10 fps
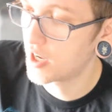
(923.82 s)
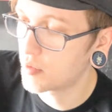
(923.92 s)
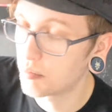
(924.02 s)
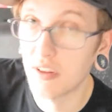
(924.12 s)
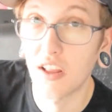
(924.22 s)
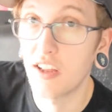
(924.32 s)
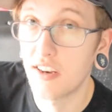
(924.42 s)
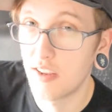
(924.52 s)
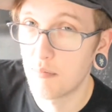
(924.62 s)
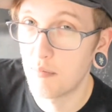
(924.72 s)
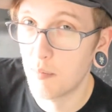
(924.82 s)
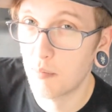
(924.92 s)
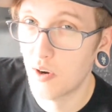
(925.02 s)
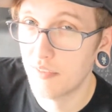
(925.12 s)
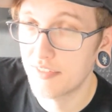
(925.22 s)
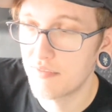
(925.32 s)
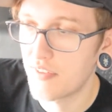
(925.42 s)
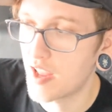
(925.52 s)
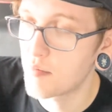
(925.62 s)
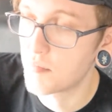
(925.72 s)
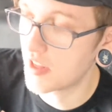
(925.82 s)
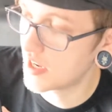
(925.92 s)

and blood member of the family.